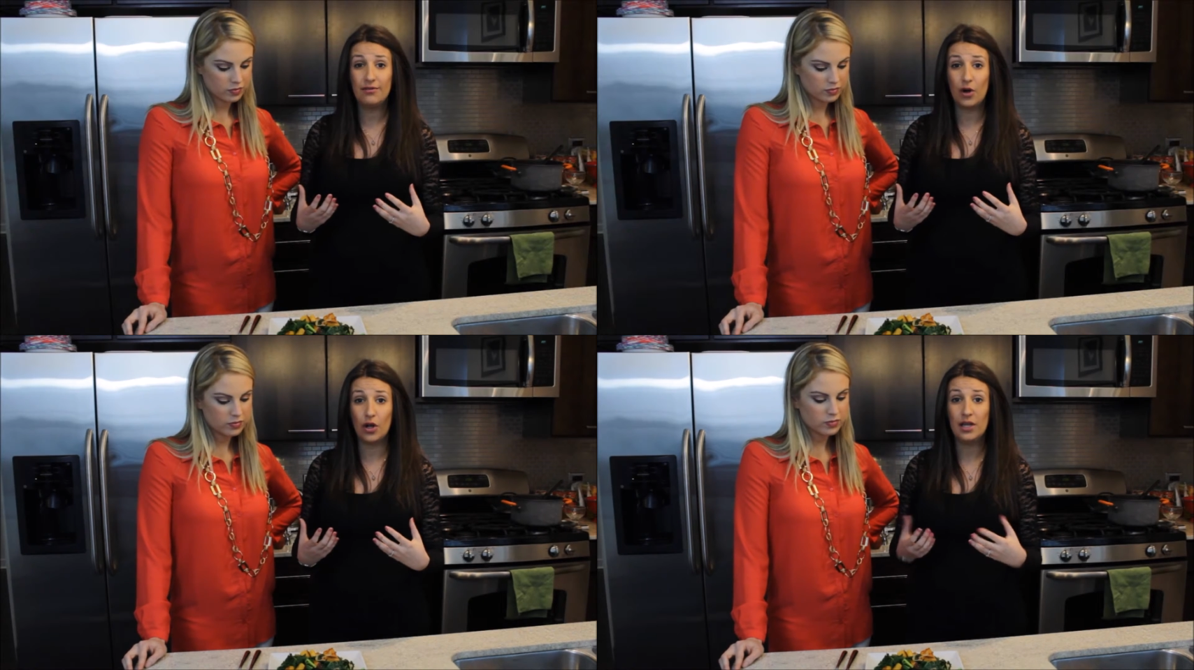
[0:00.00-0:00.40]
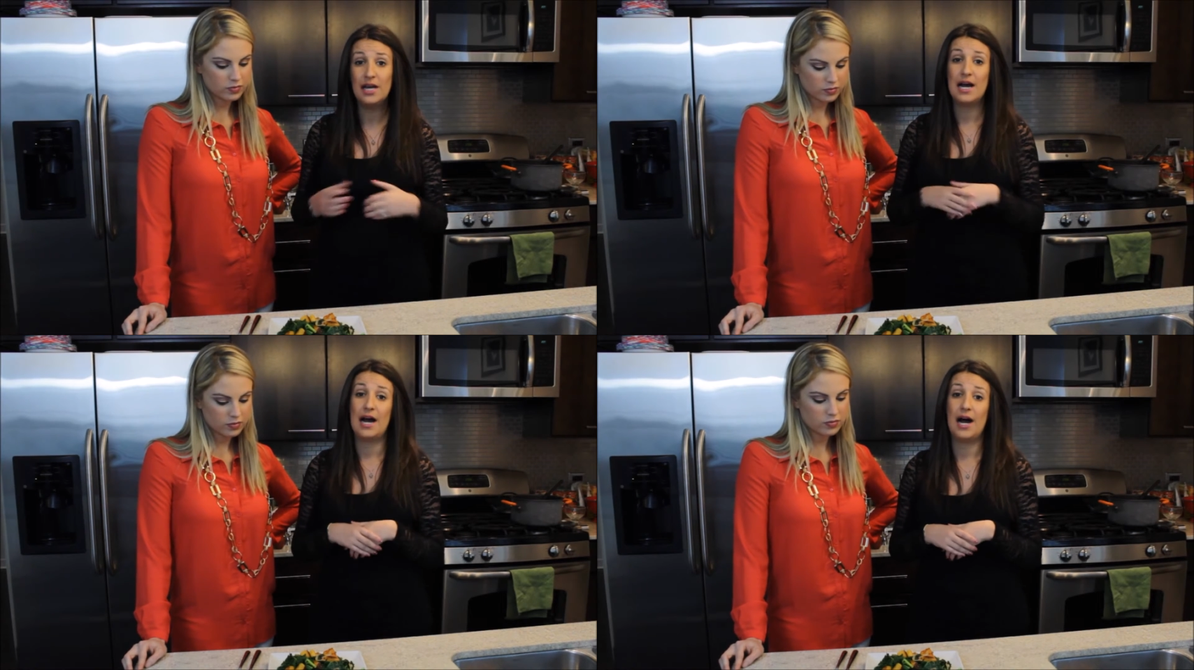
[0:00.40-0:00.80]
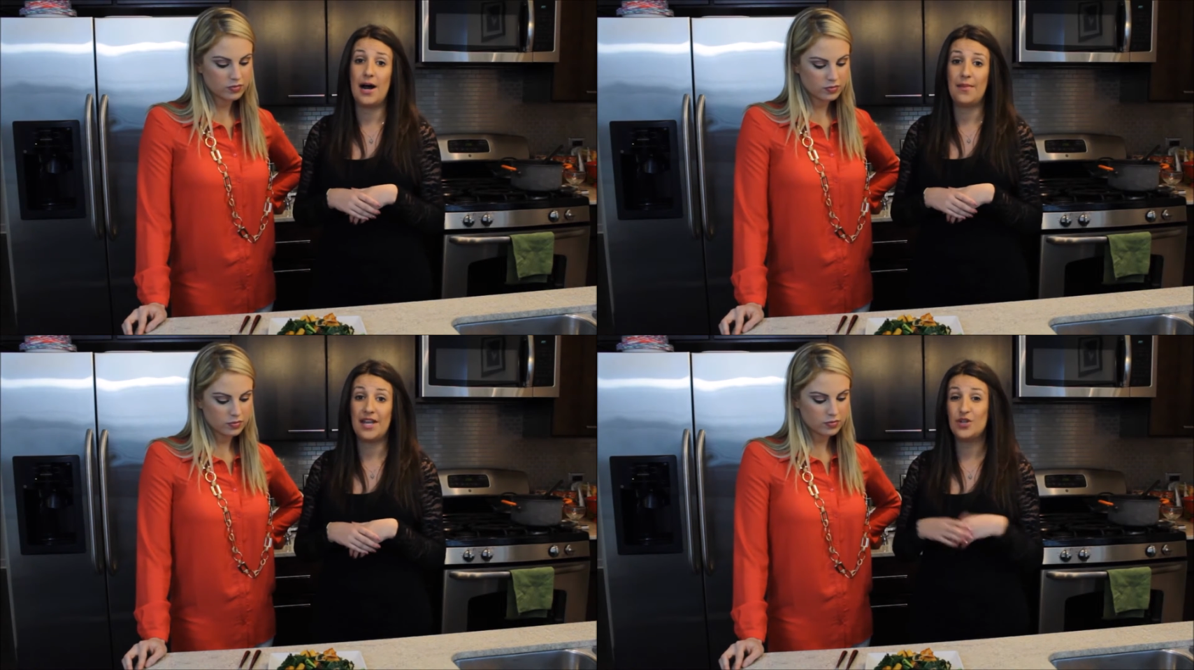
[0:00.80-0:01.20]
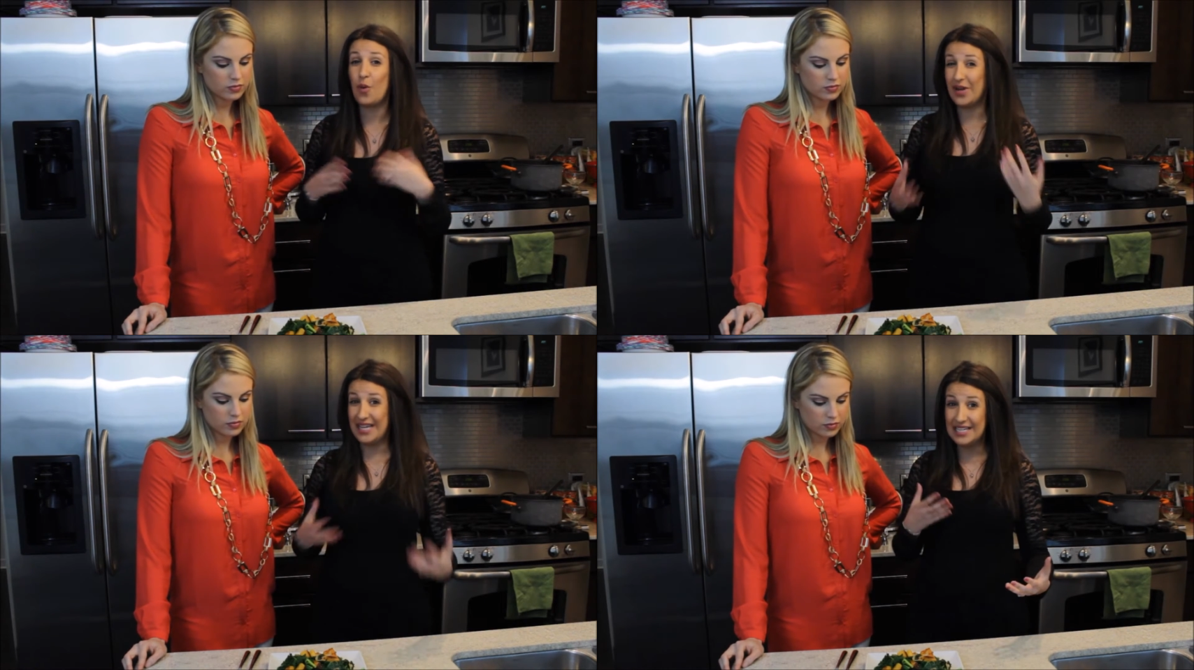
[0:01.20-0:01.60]
Speaker 1: full, and you
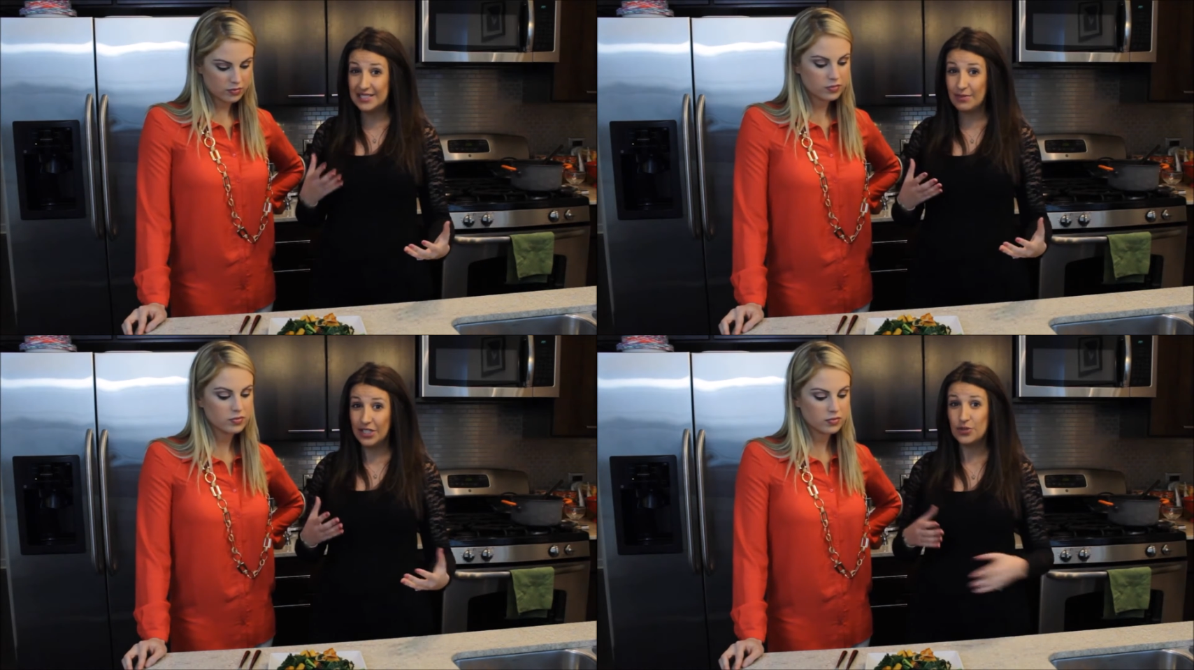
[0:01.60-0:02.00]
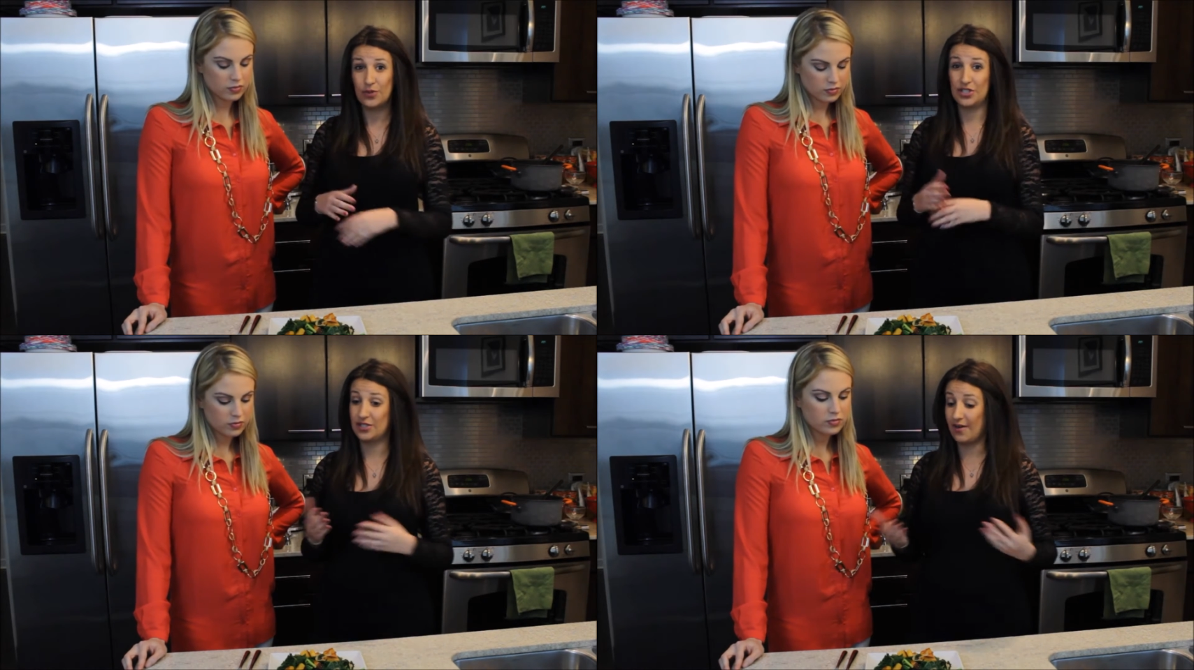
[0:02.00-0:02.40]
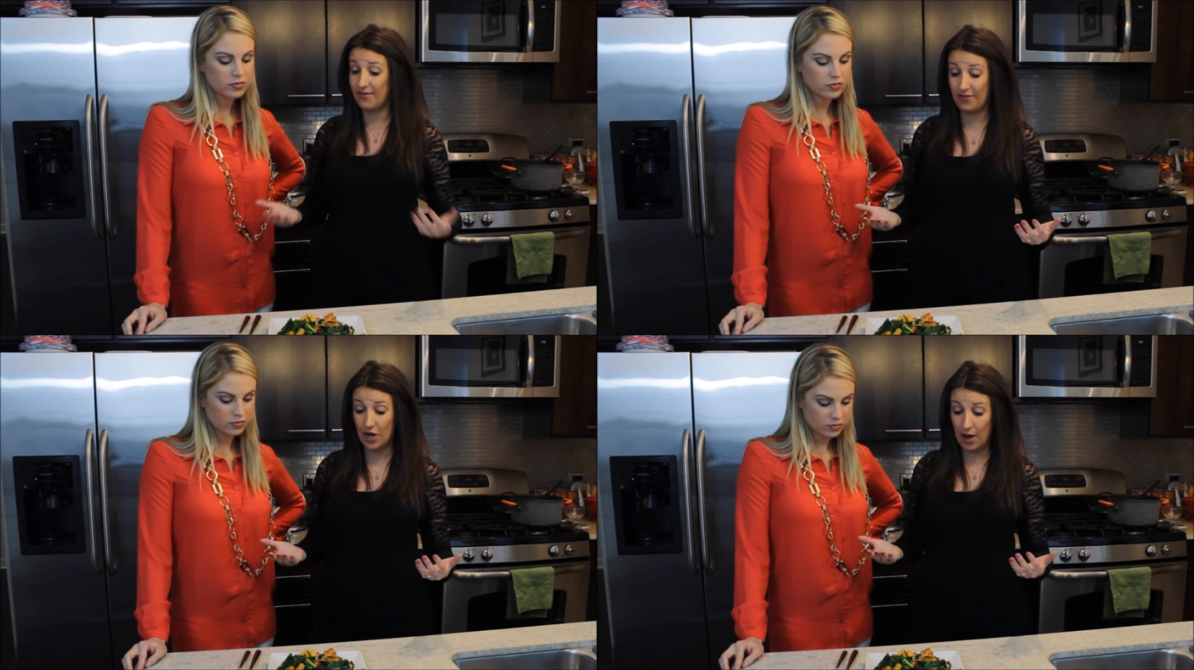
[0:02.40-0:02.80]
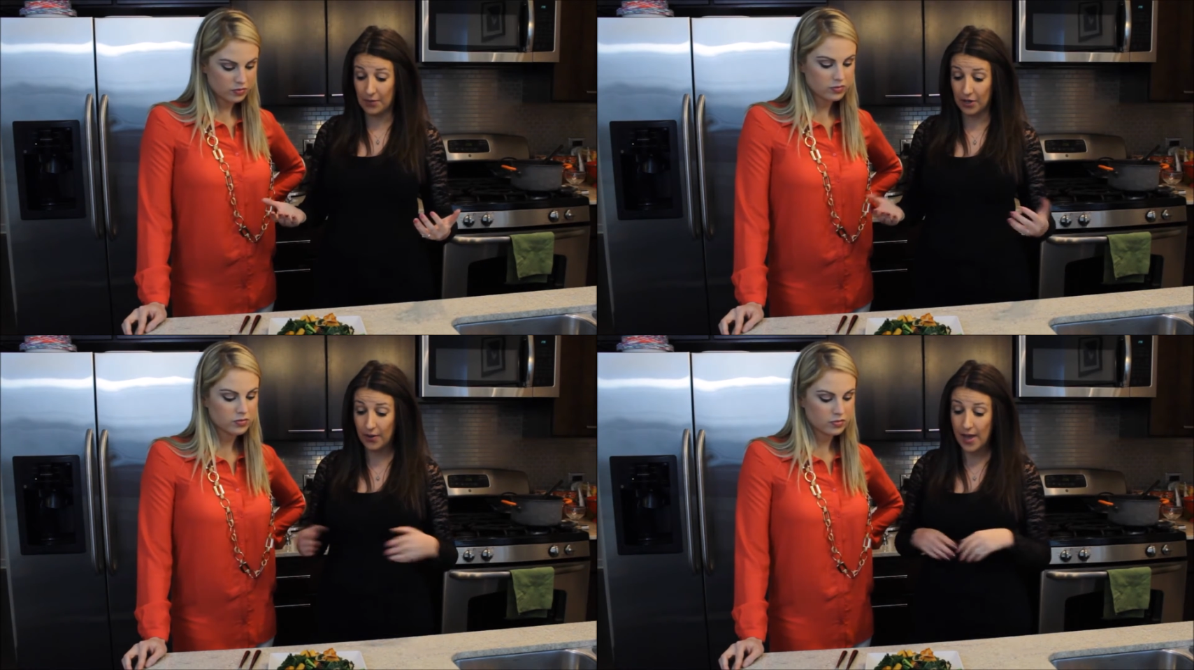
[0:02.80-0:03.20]
won't eat as much, which is
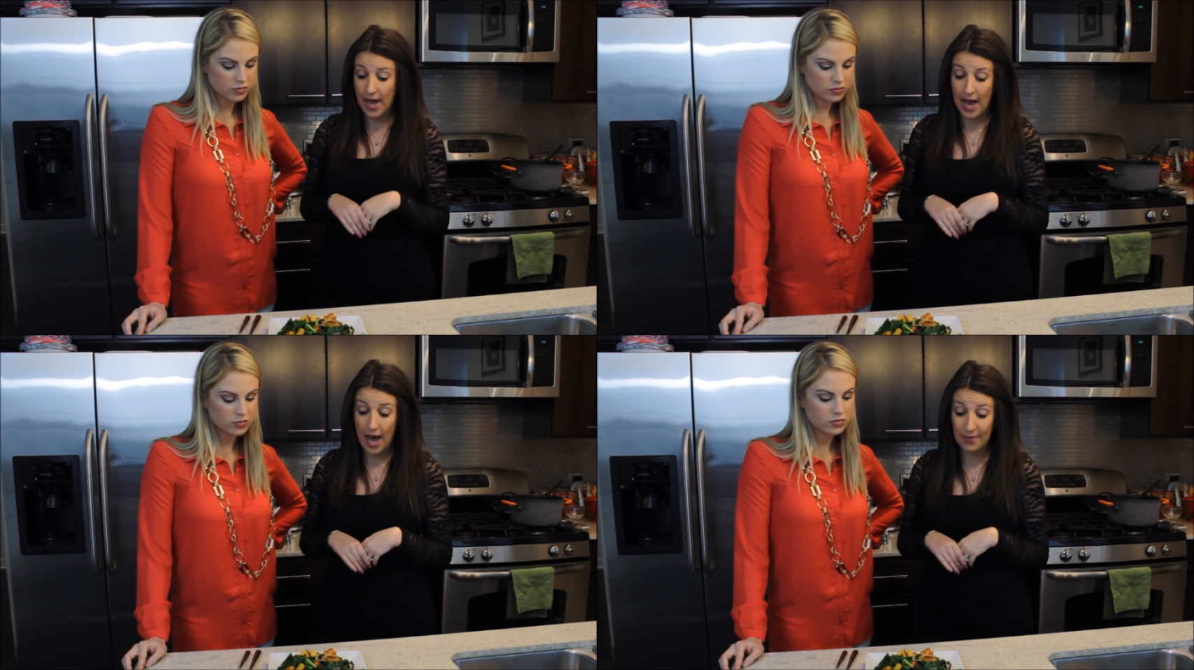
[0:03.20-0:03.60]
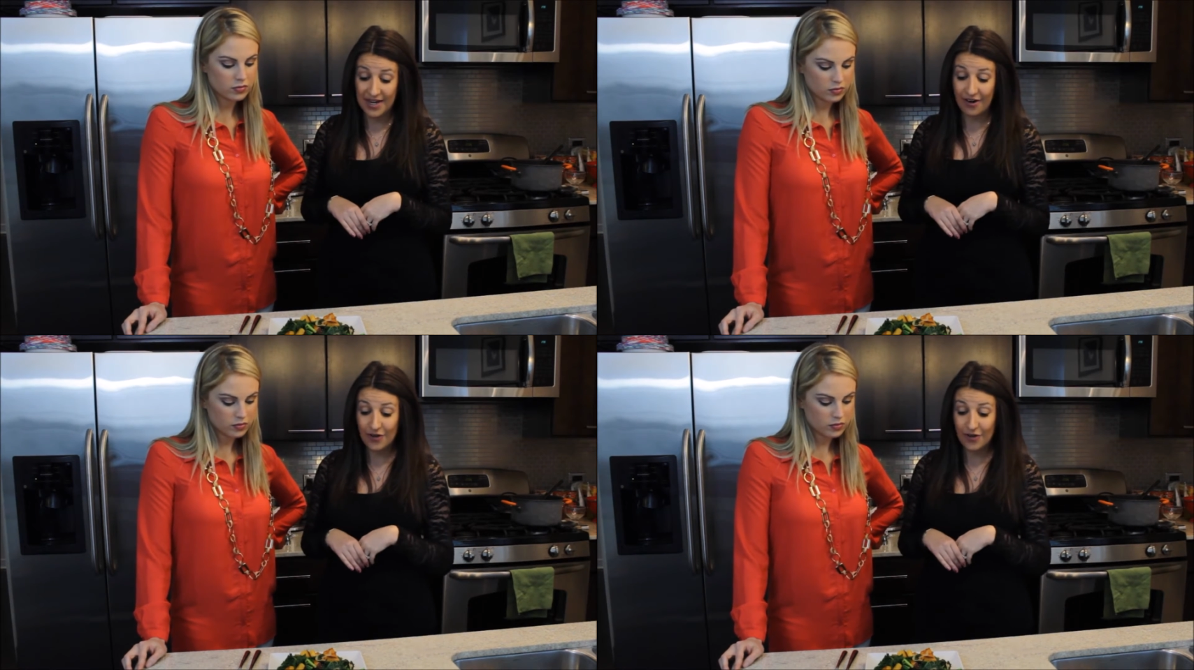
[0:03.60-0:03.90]
phenomenal. And it